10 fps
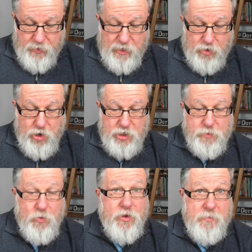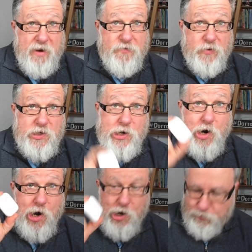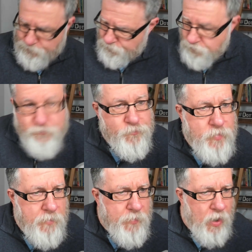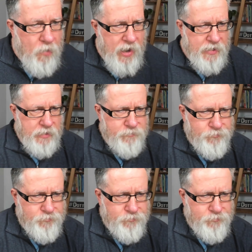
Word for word: it cost more than my first car. All right.